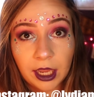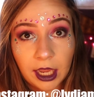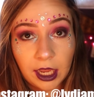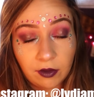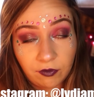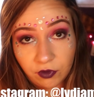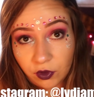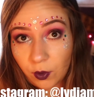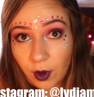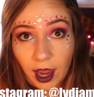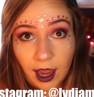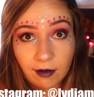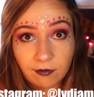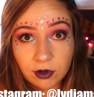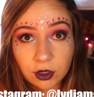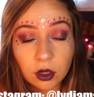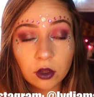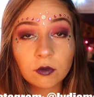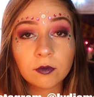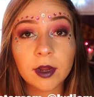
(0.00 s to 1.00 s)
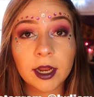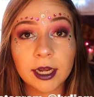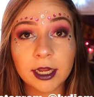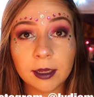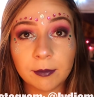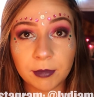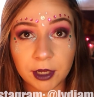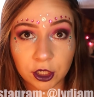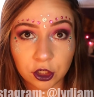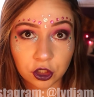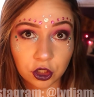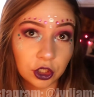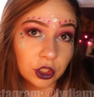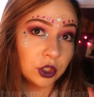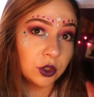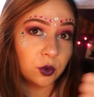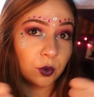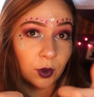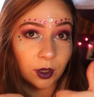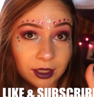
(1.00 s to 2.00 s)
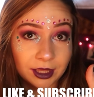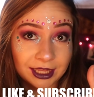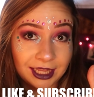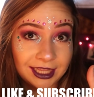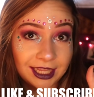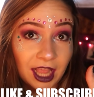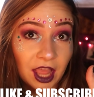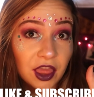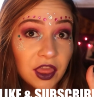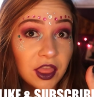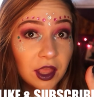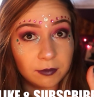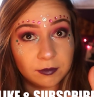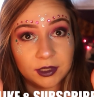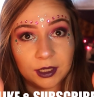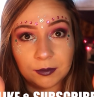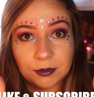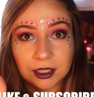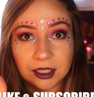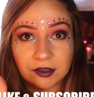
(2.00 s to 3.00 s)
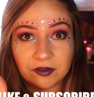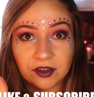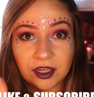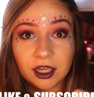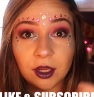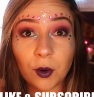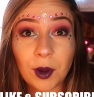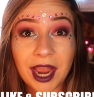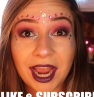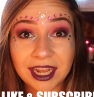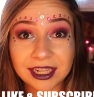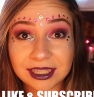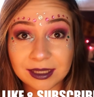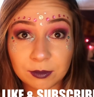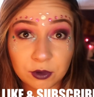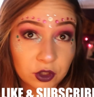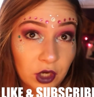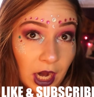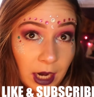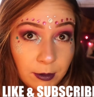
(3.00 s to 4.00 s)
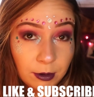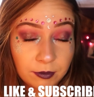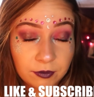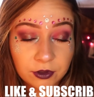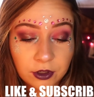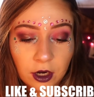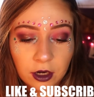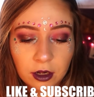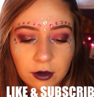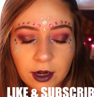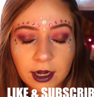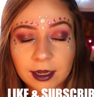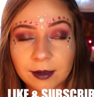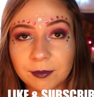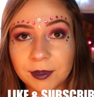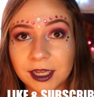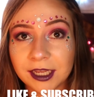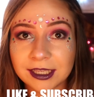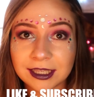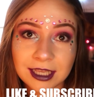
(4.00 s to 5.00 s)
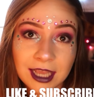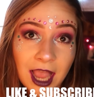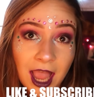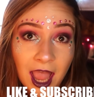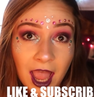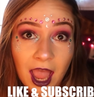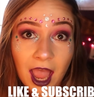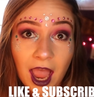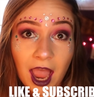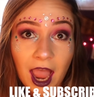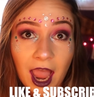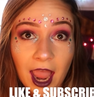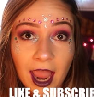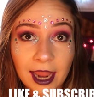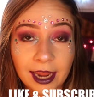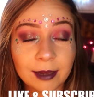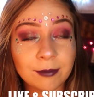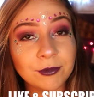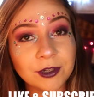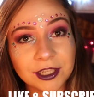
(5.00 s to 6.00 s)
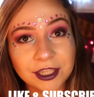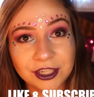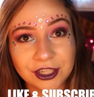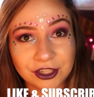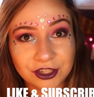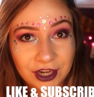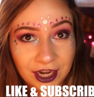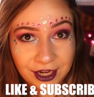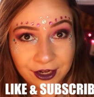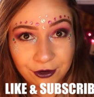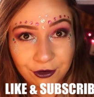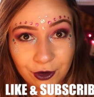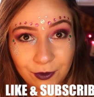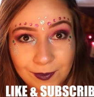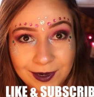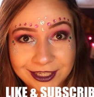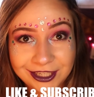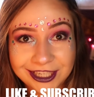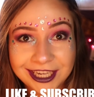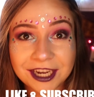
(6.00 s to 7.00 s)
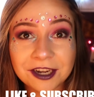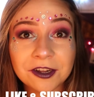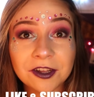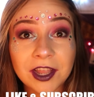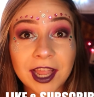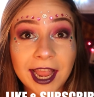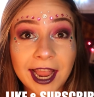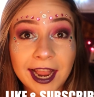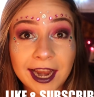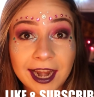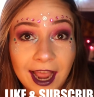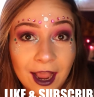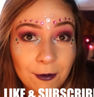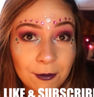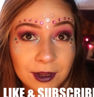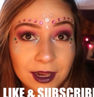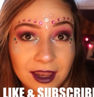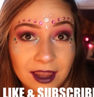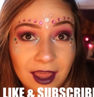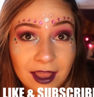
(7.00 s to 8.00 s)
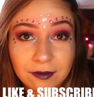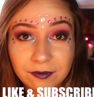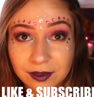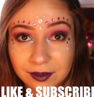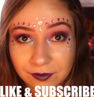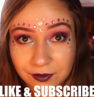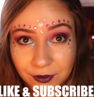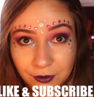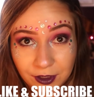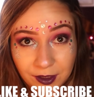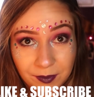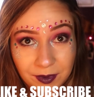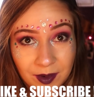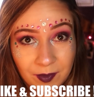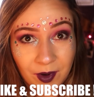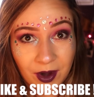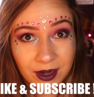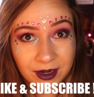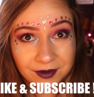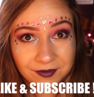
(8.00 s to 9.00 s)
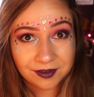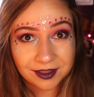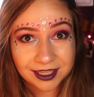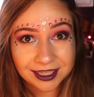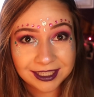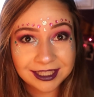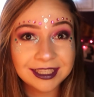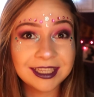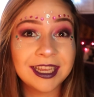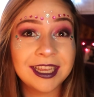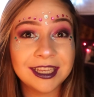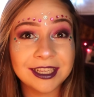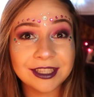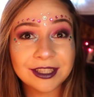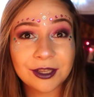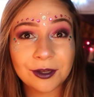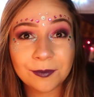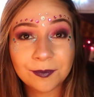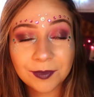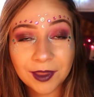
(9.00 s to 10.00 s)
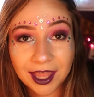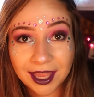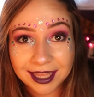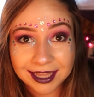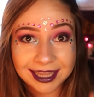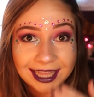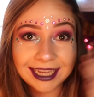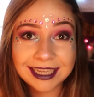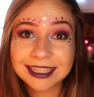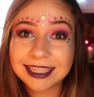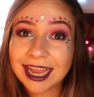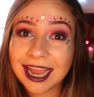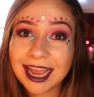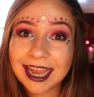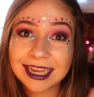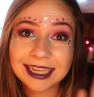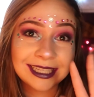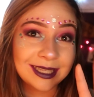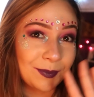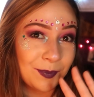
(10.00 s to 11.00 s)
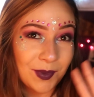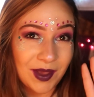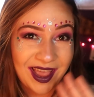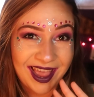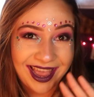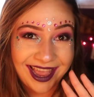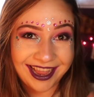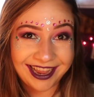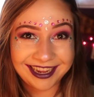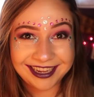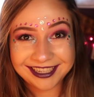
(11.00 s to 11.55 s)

If you haven't already, make sure you thumbs up this video and subscribe if you're not already, because I am really just trying to grow my channel and I would love if you could be a part of this. So thanks guys, bye.